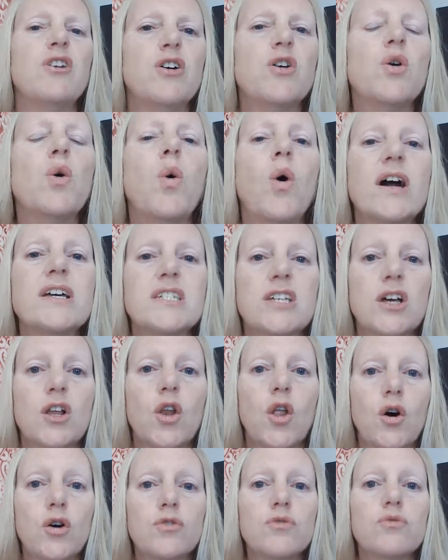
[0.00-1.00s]
quite a
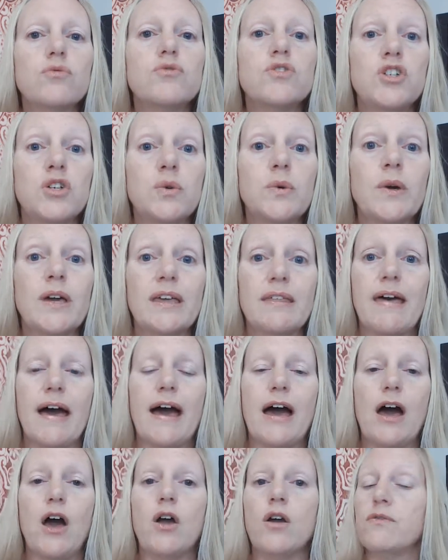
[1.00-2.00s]
lot doing
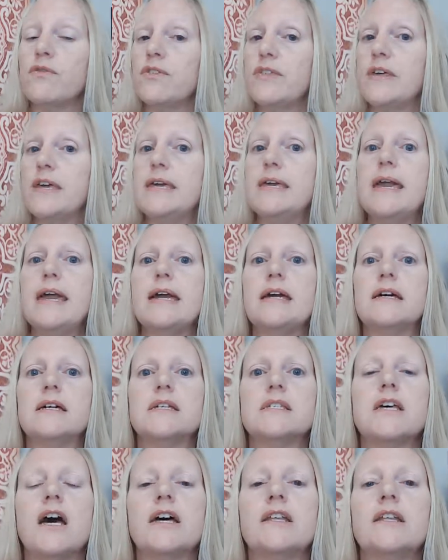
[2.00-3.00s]
that over the
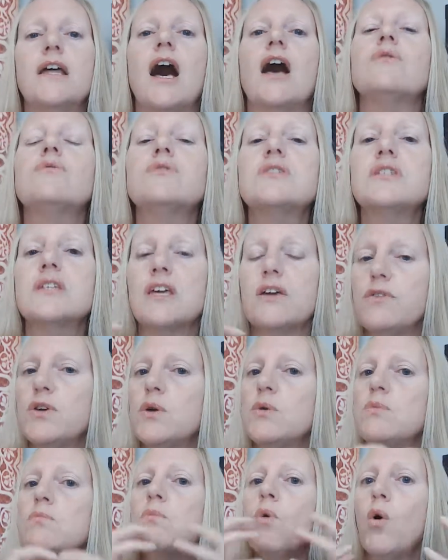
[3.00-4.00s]
years, and I'll give
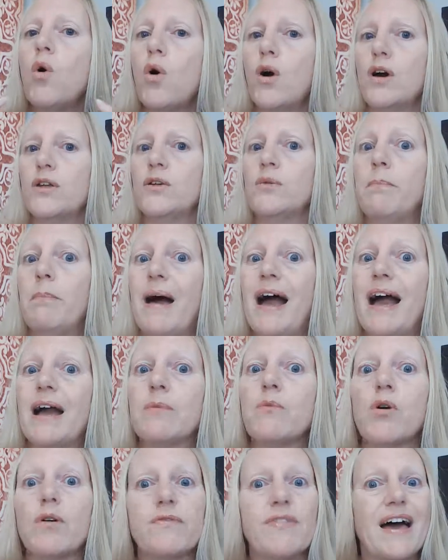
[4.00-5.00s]
you more and unpack
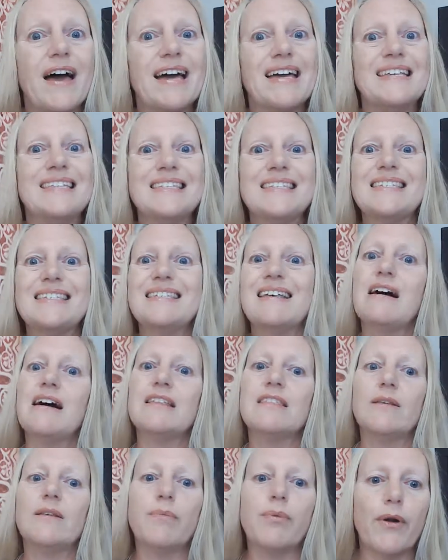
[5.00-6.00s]
more of that
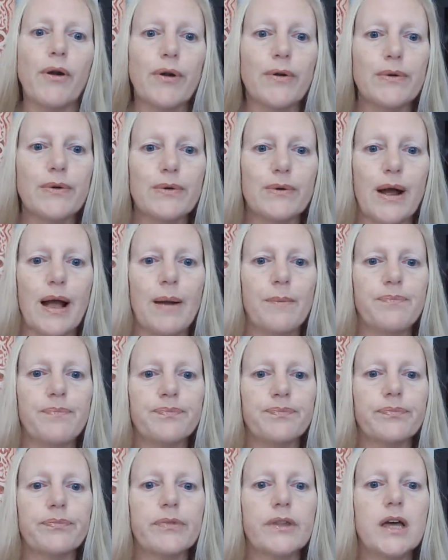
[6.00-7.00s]
inside the program.
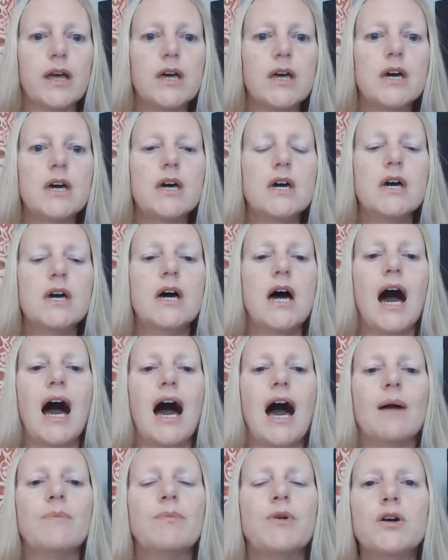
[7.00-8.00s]

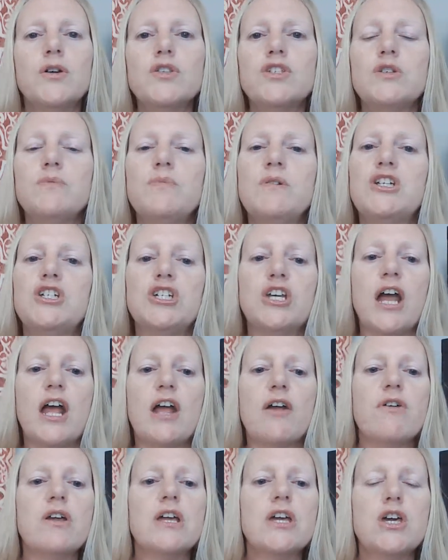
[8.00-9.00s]
I'm going to be
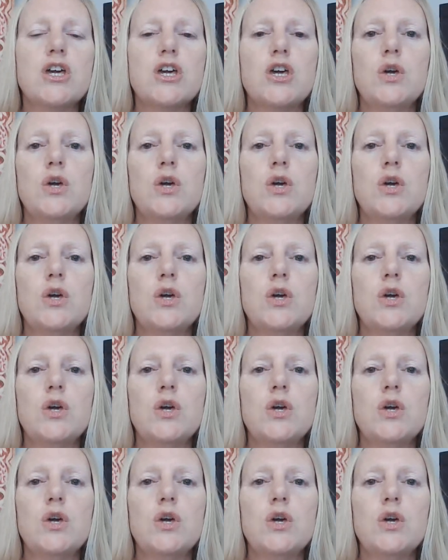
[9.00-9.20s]
sharing